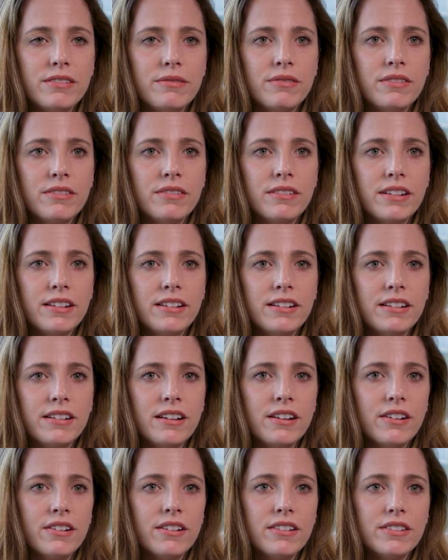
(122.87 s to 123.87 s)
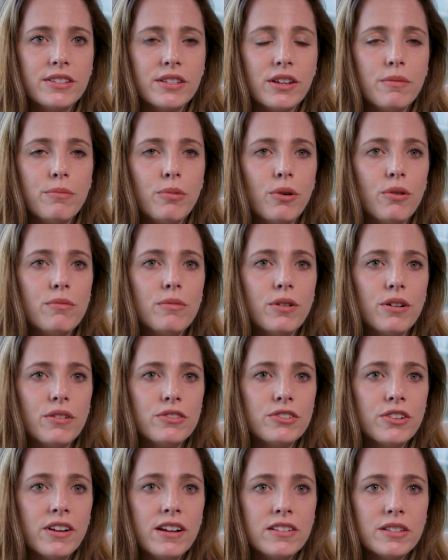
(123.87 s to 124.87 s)
in areas like bone marrow
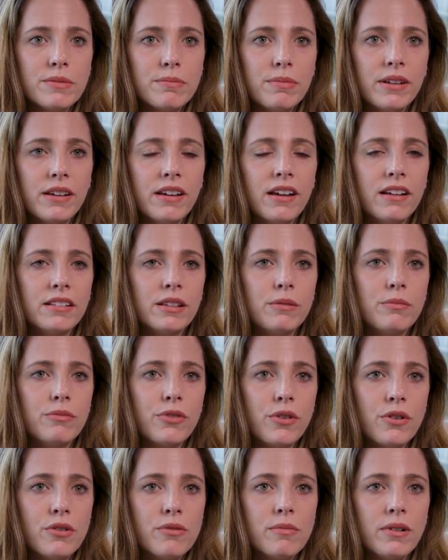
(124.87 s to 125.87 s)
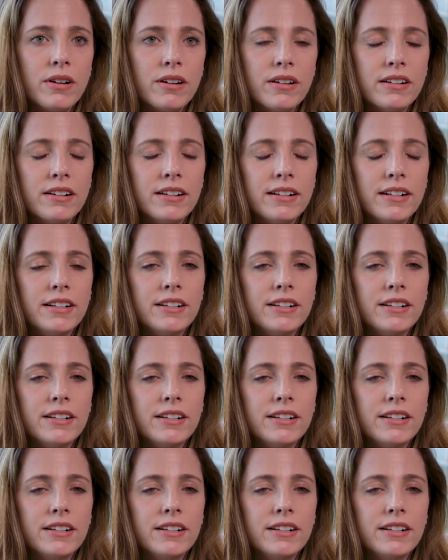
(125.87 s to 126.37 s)
transplant, lymphoma,